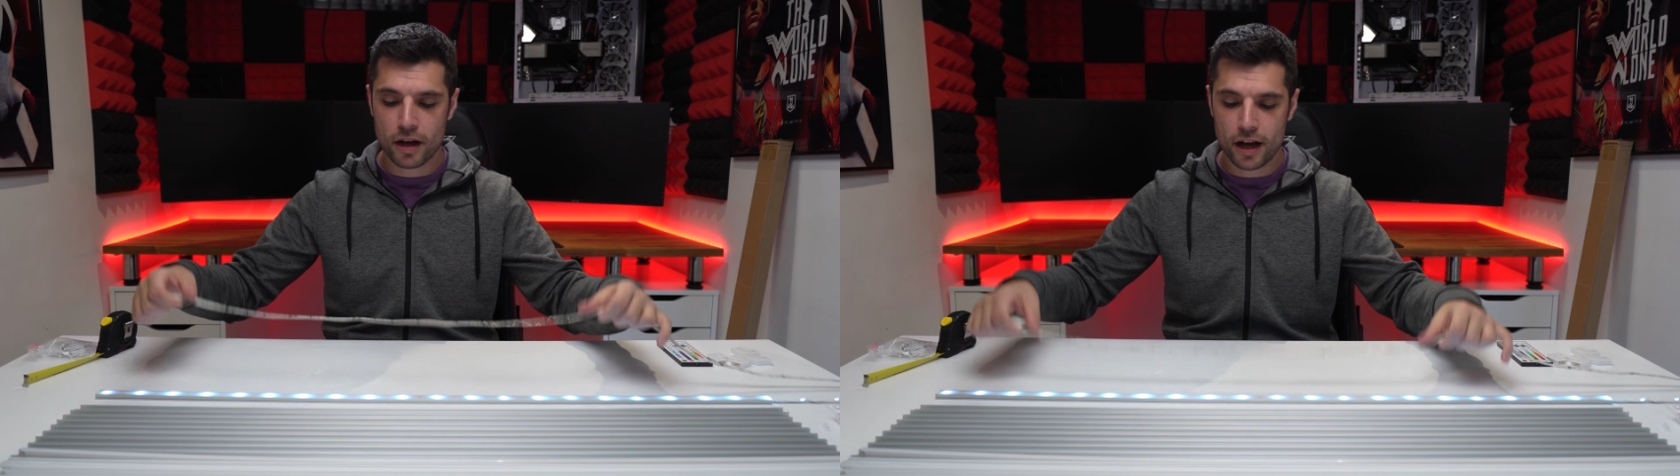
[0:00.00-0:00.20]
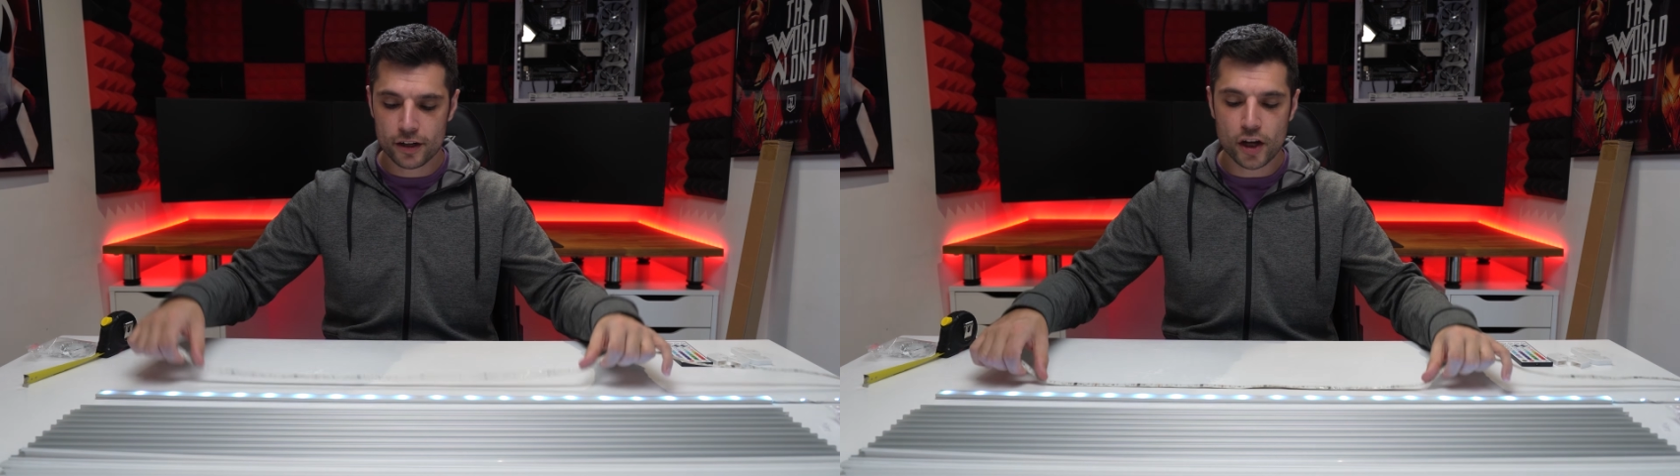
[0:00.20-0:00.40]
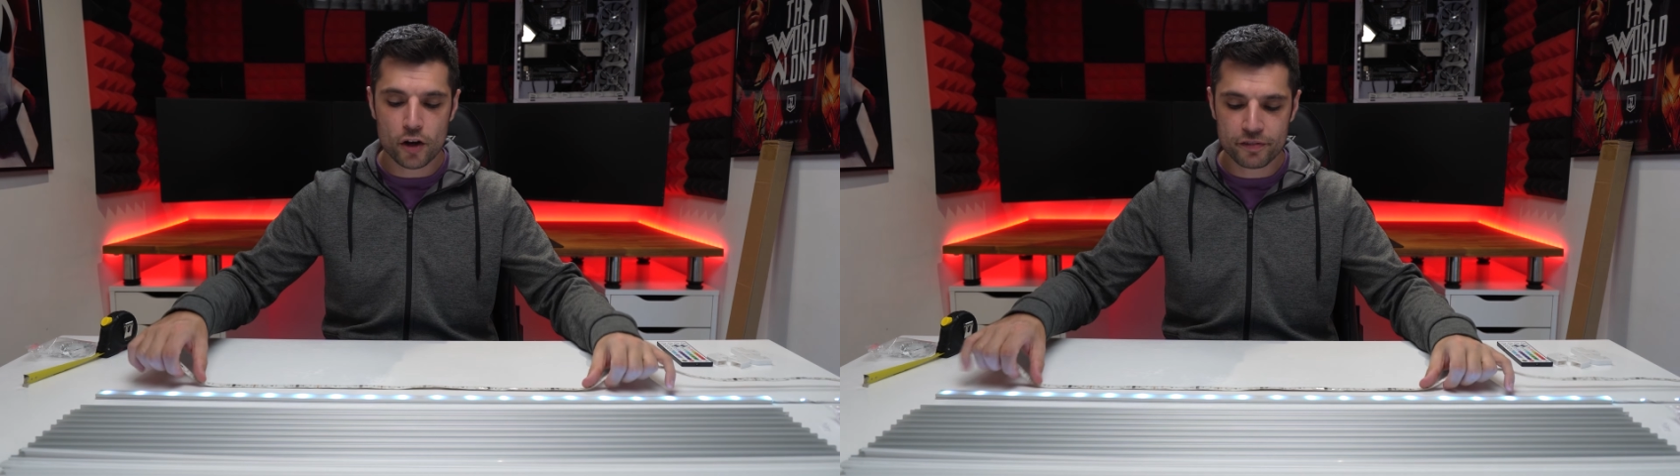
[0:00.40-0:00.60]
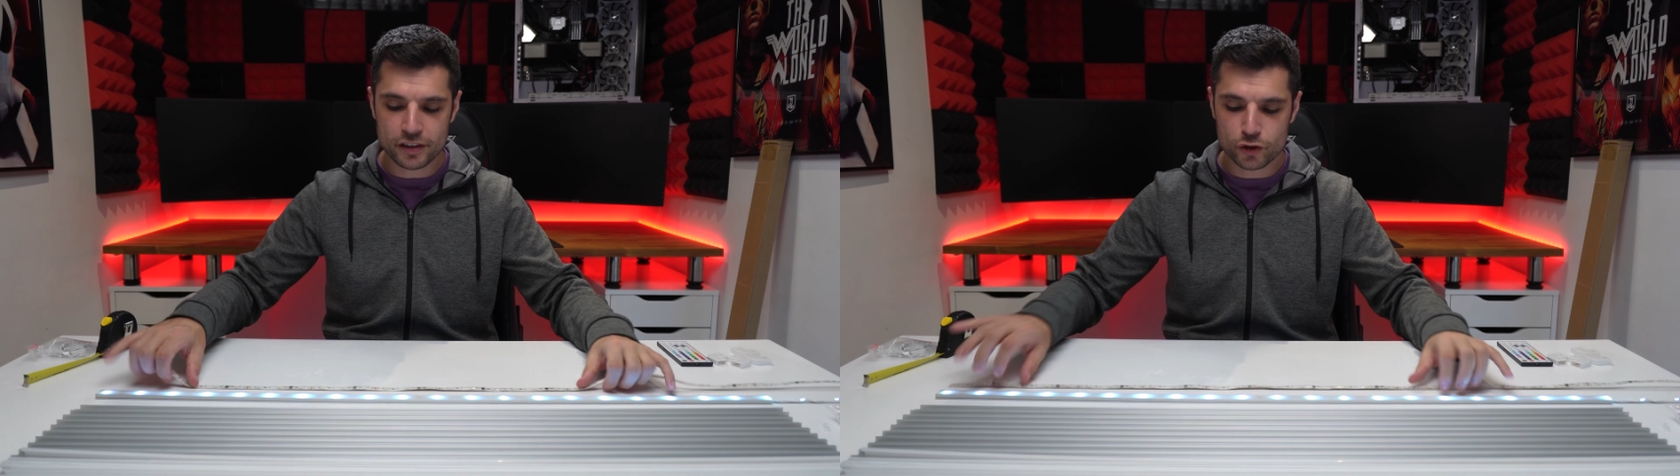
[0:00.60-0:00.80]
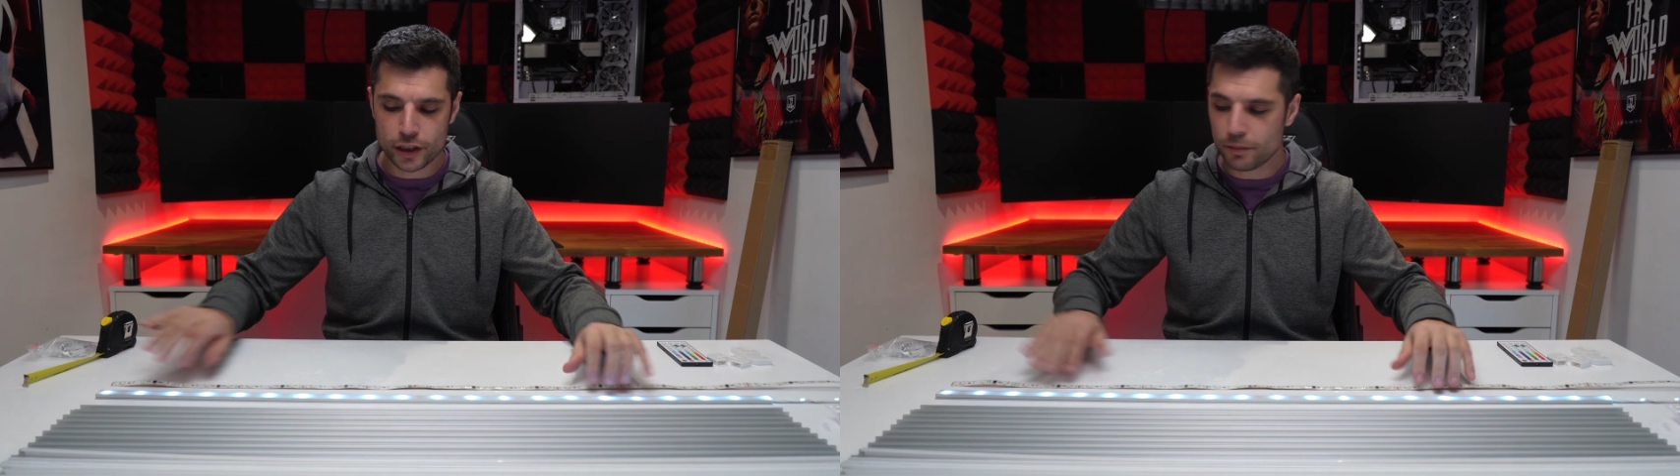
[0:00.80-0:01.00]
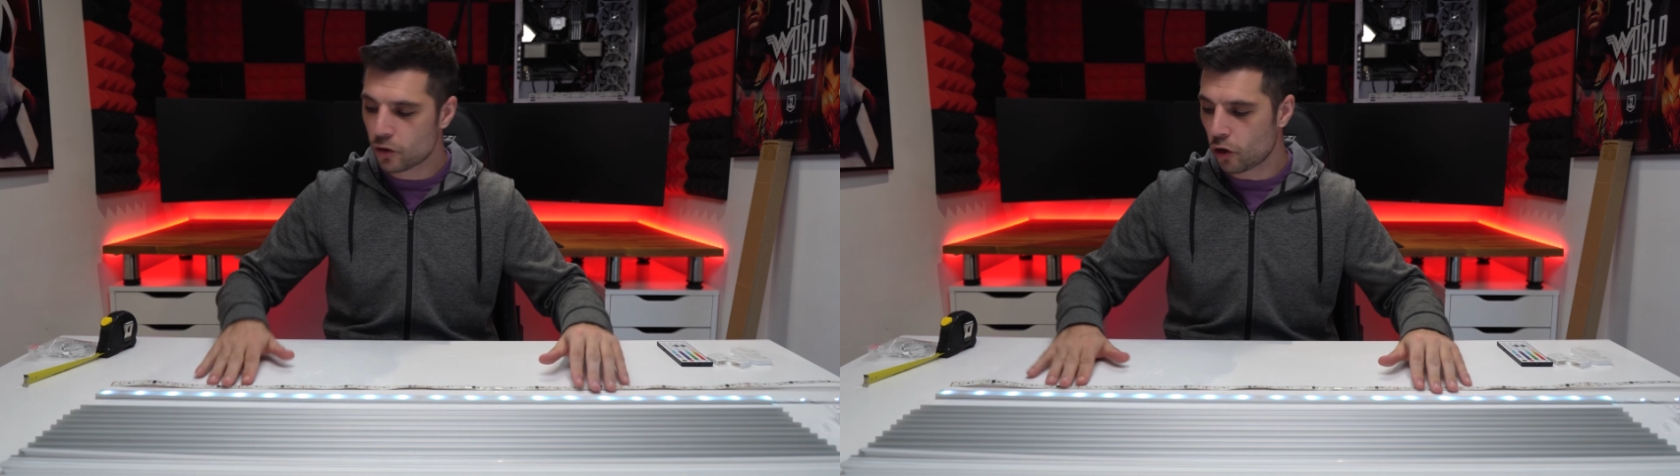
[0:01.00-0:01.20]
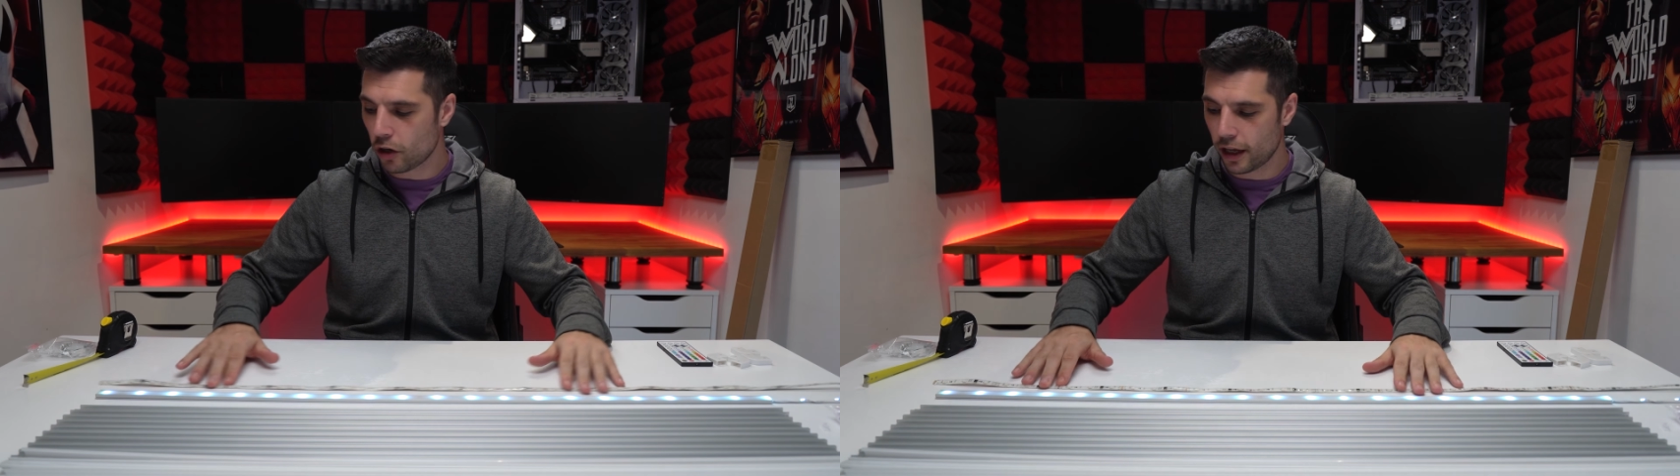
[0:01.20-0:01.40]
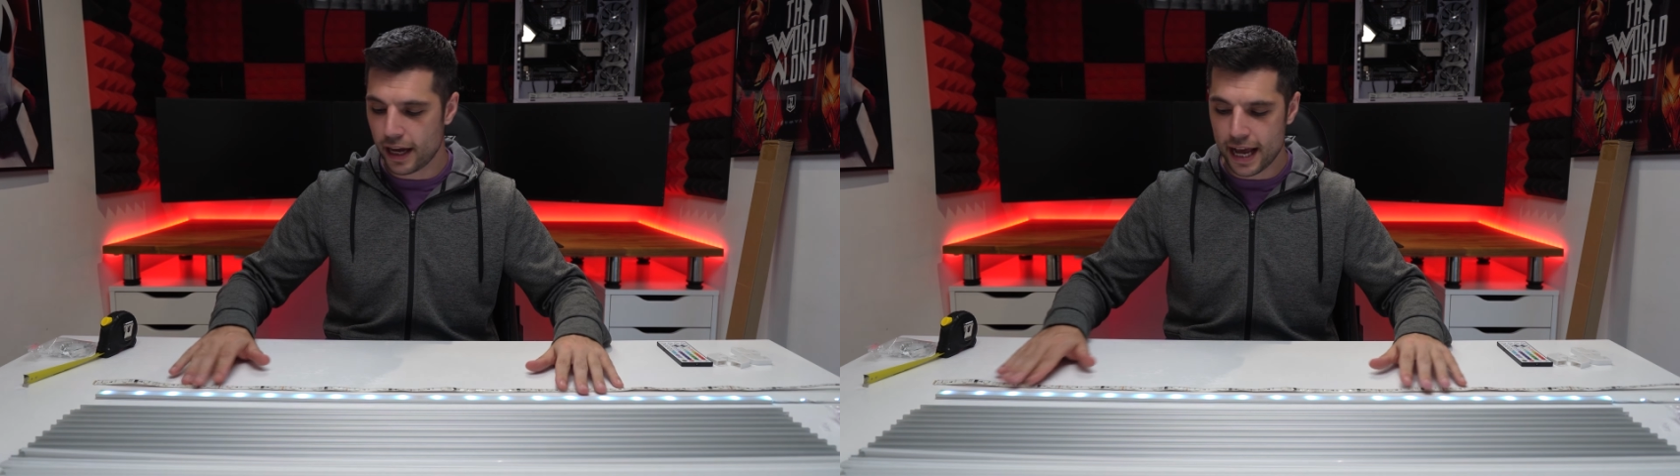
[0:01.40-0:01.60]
a Govee Dream Colour